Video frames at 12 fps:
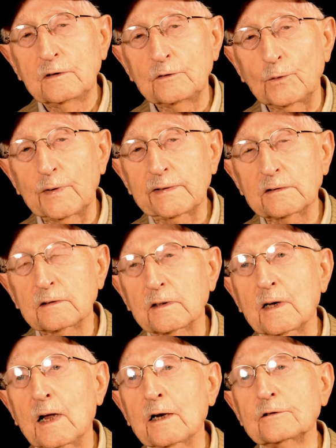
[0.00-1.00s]
New England
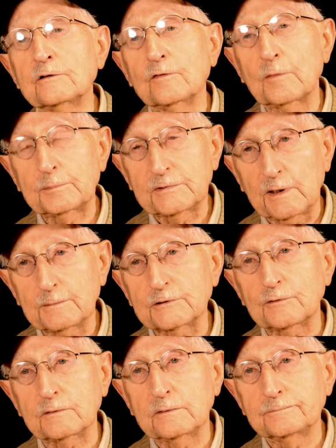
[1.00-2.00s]
College of
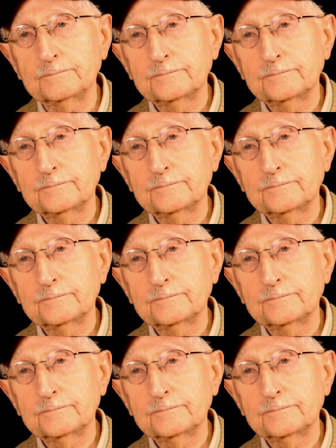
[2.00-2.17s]
Optometry,